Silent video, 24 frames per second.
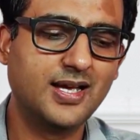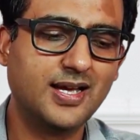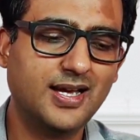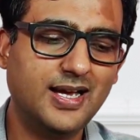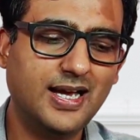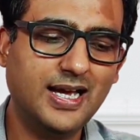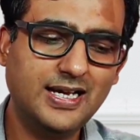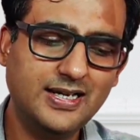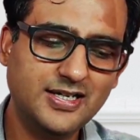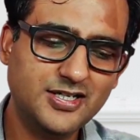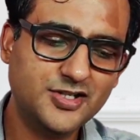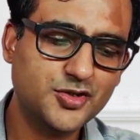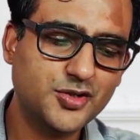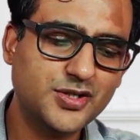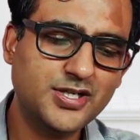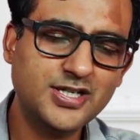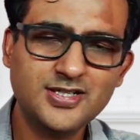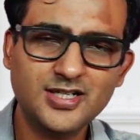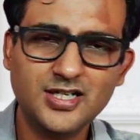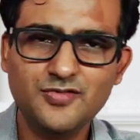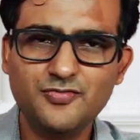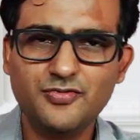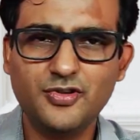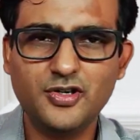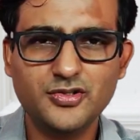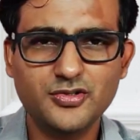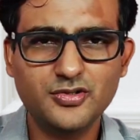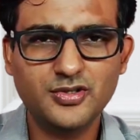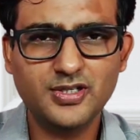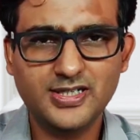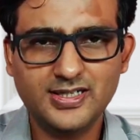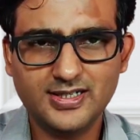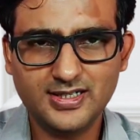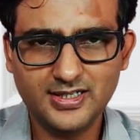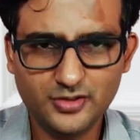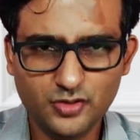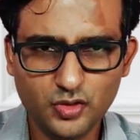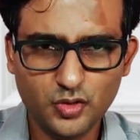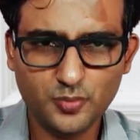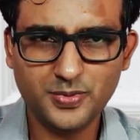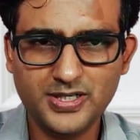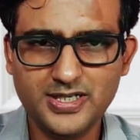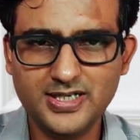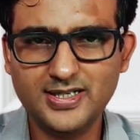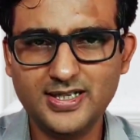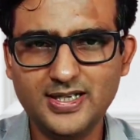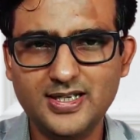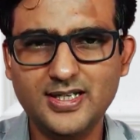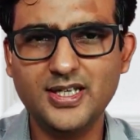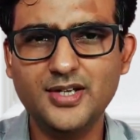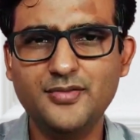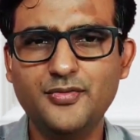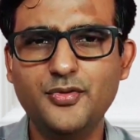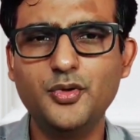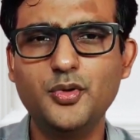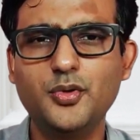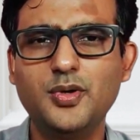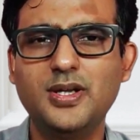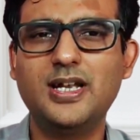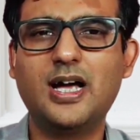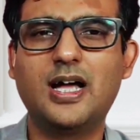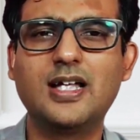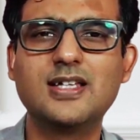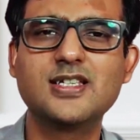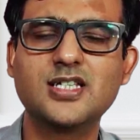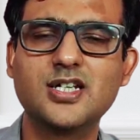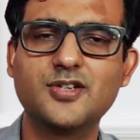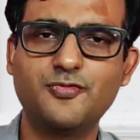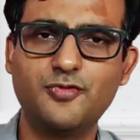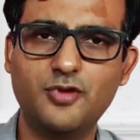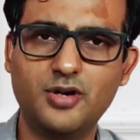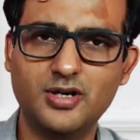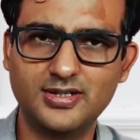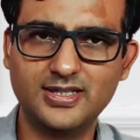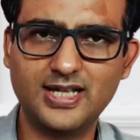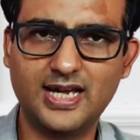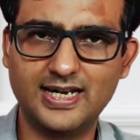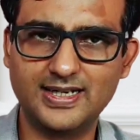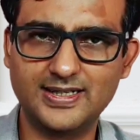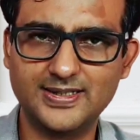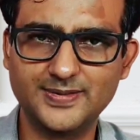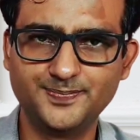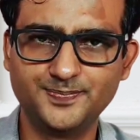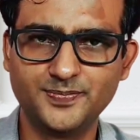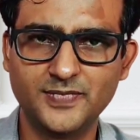And students, unfortunately, nobody can give you an answer for that.